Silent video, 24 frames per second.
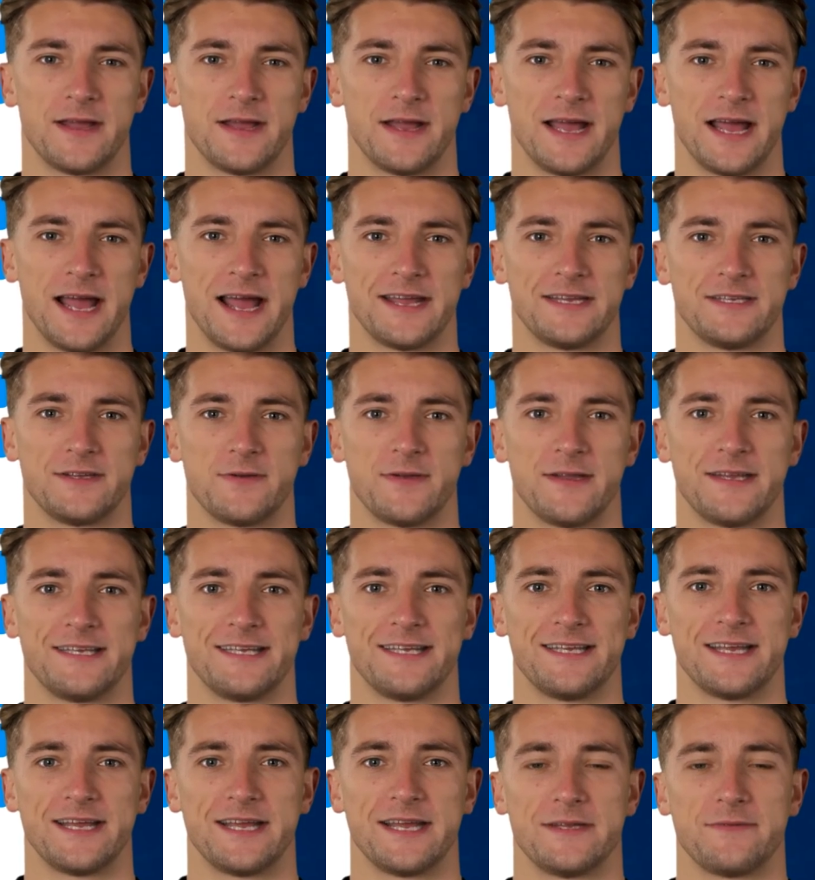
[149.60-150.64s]
The answer is
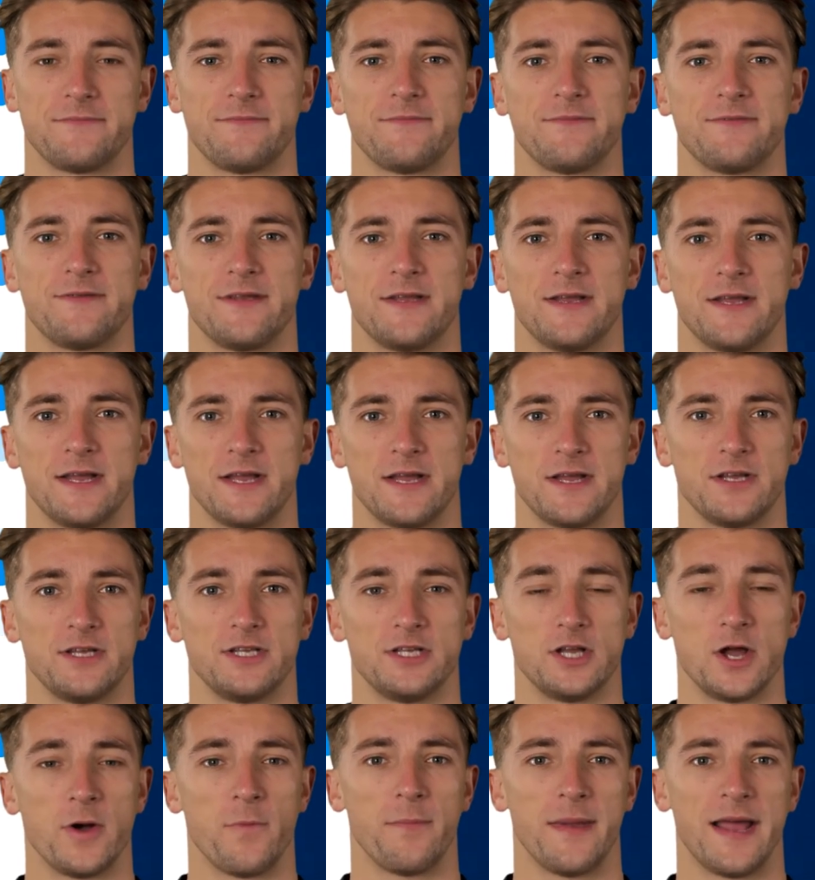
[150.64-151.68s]
C.
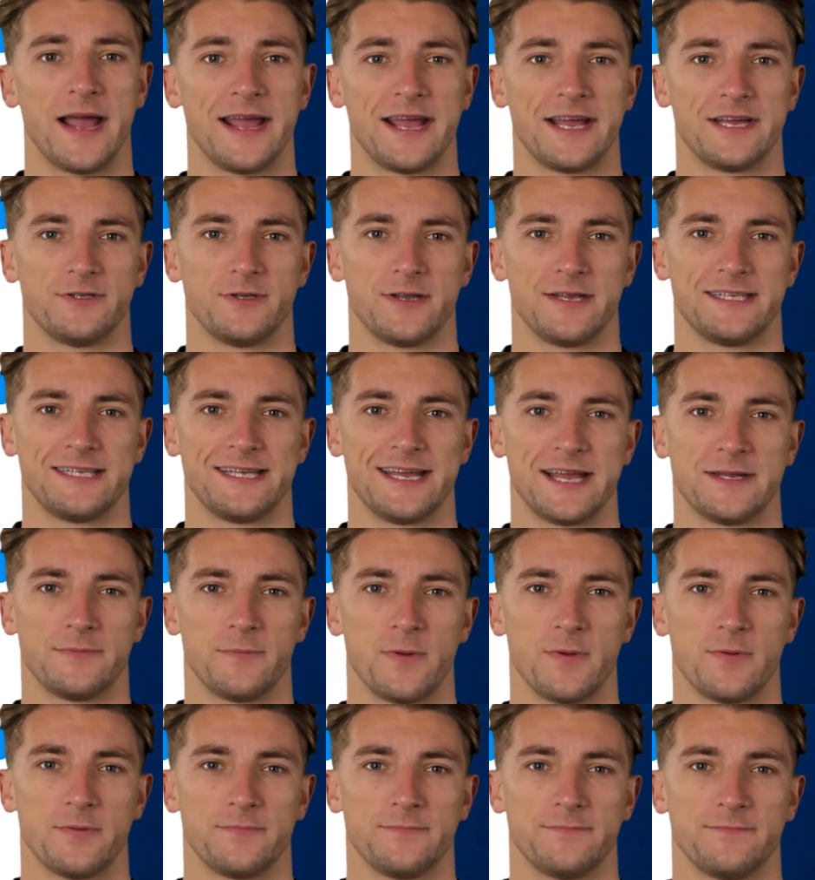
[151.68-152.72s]
Show MAC address
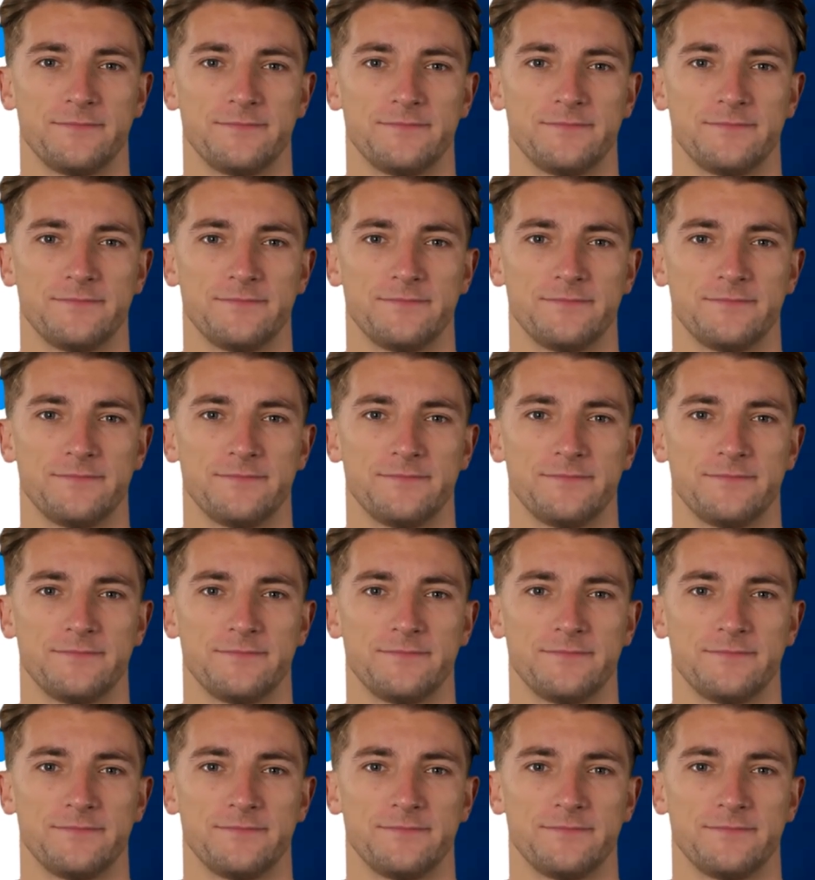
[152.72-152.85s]
table.